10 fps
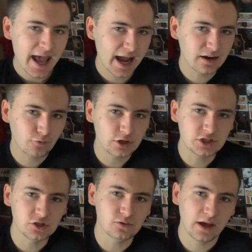And if we
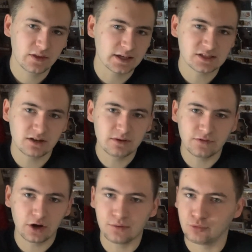do, I think it's gonna be
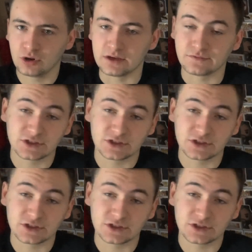very brief.